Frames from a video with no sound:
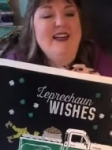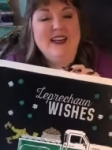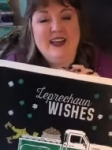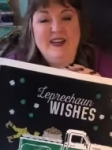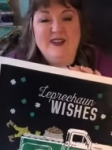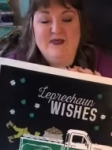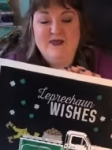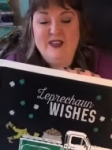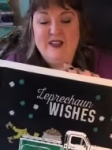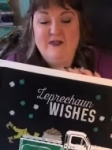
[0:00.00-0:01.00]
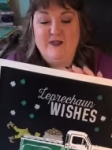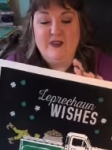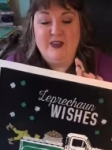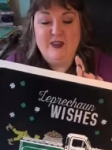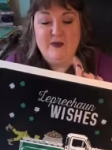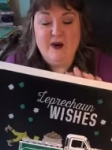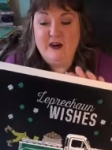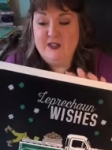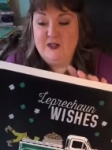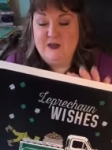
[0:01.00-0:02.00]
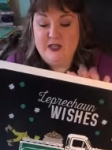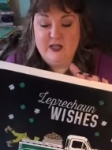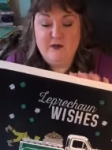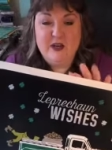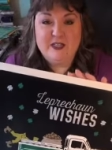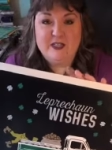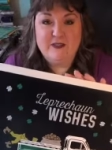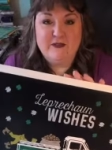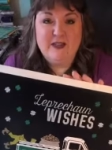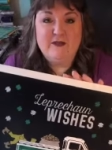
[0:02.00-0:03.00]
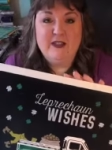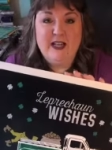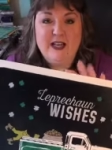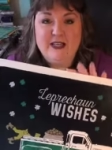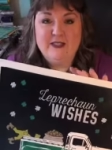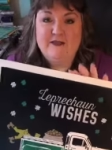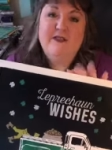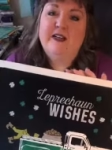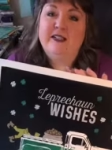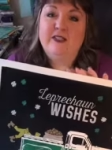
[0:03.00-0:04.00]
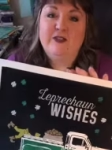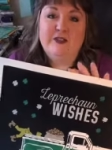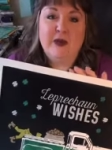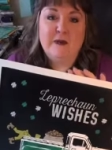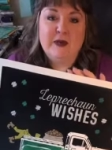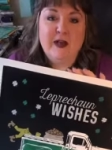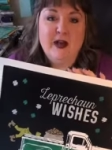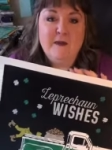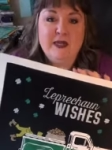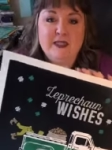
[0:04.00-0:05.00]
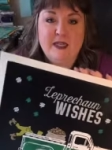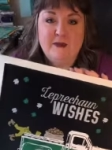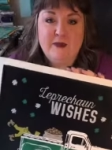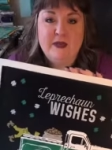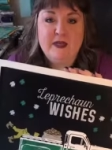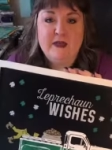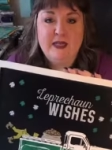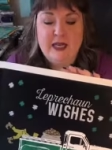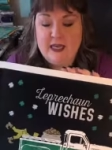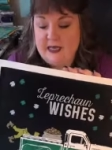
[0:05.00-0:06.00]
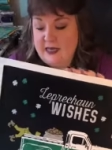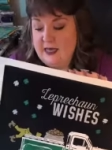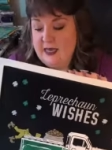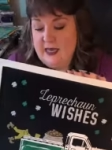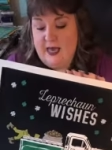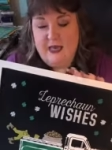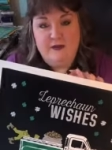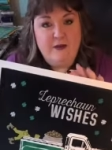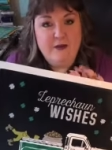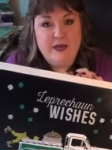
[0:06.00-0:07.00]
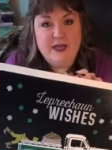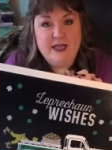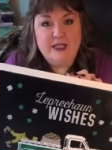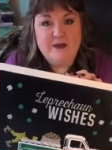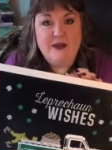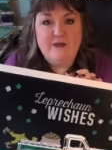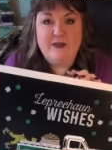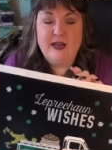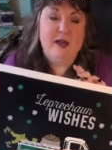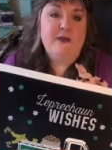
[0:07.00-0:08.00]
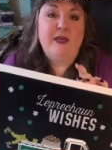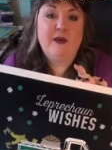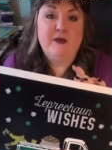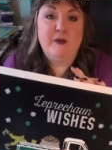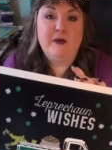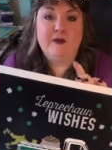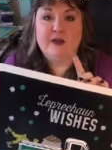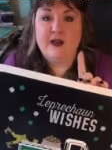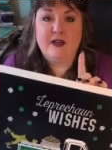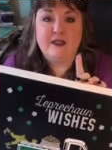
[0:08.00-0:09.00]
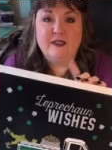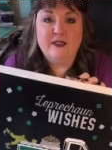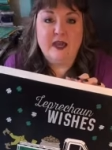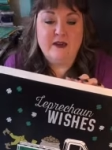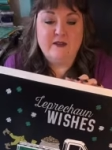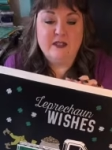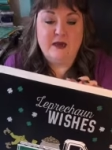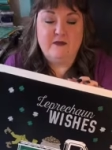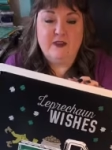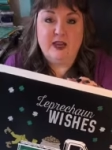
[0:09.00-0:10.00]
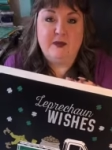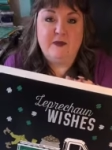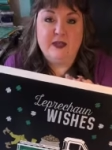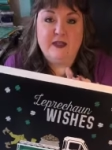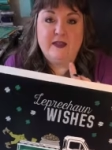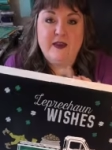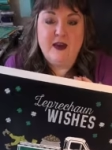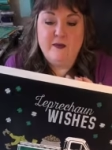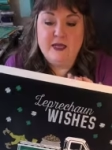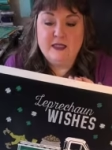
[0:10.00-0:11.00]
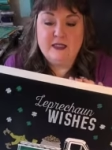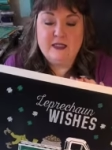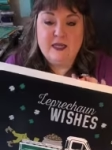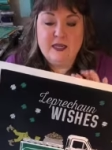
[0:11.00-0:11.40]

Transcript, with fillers: Um, if you are tuning in and watching the replay, don't forget to drop a comment, tell me what you think. And if you want to get into my VIP group, if you're not a designer, type VIP in the comments.